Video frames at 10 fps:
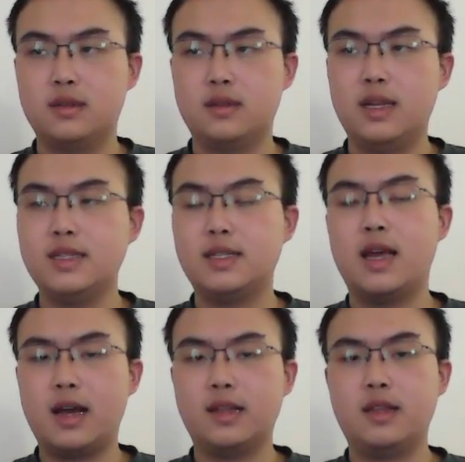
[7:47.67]
That's
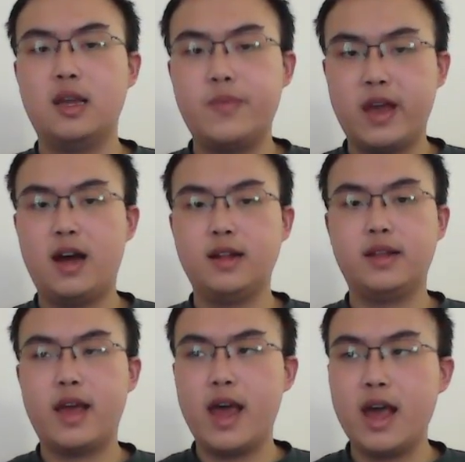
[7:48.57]
the idea behind the
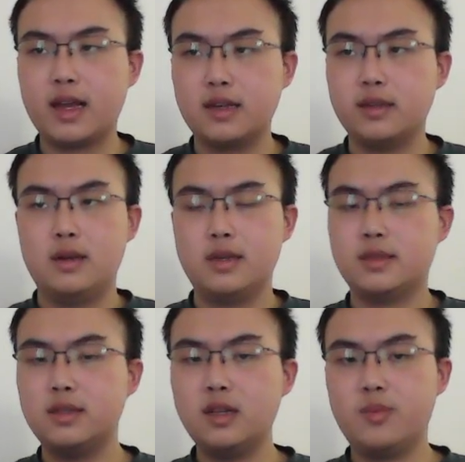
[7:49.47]
hack.
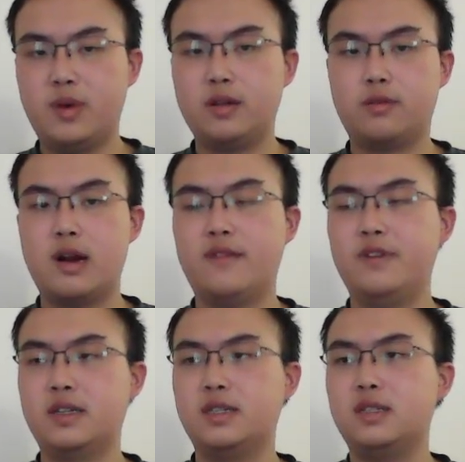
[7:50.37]
It's not about
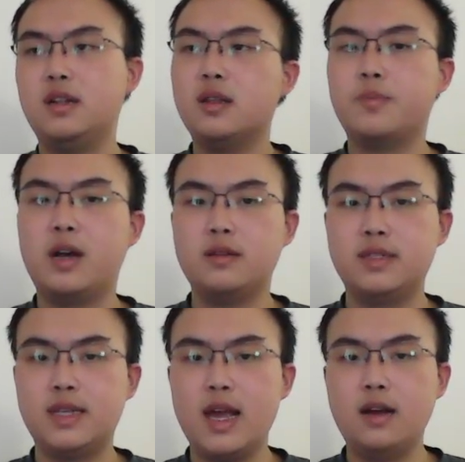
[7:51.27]
graphics, it's not about
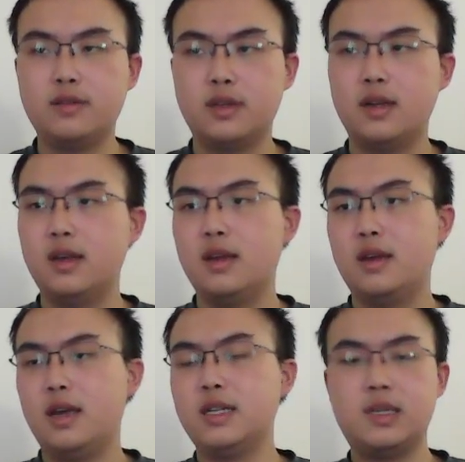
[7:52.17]
sound.
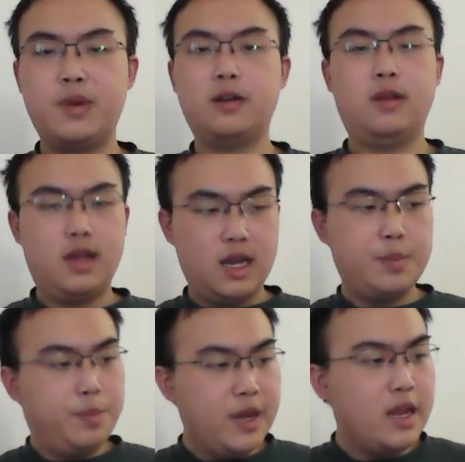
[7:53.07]
It's about
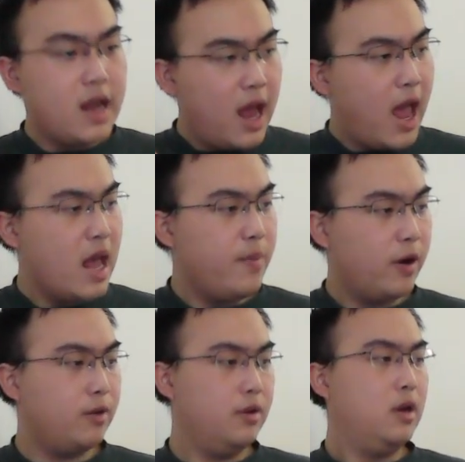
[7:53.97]
it being
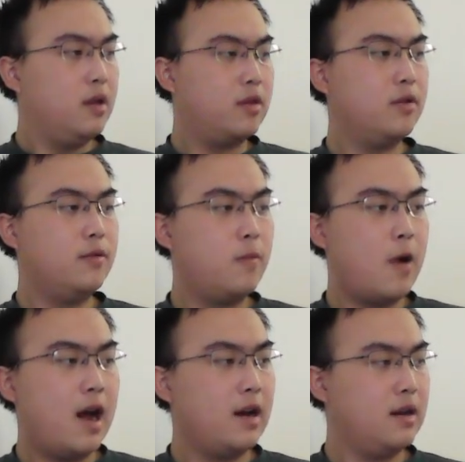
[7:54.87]
able to
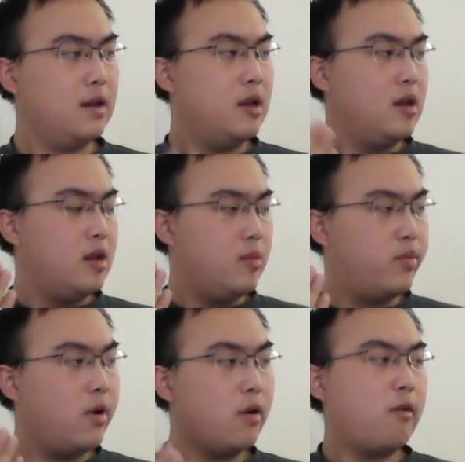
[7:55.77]
run
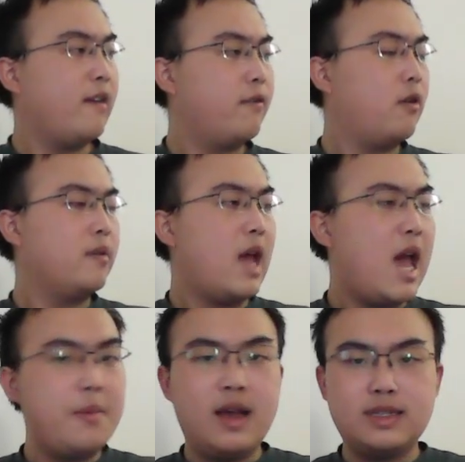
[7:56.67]
programs from the
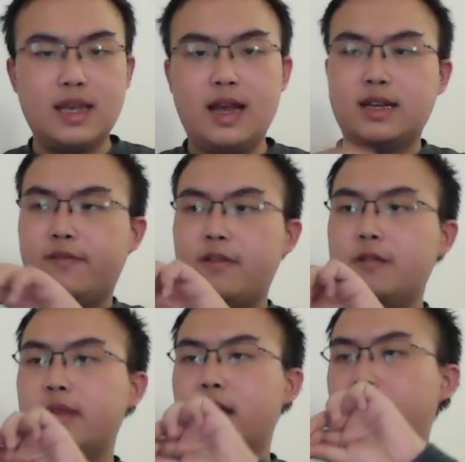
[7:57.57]
MSX,
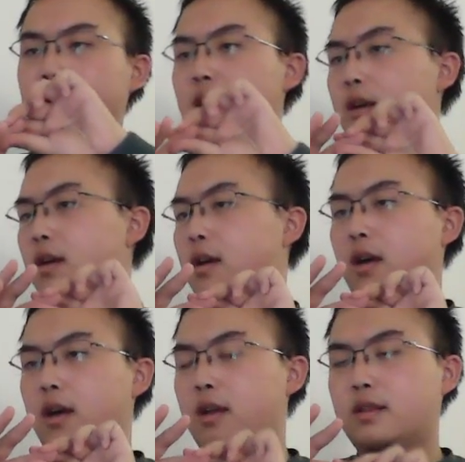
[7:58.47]
from the
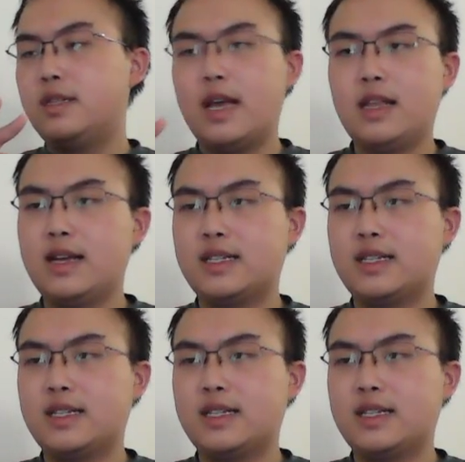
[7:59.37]
ZX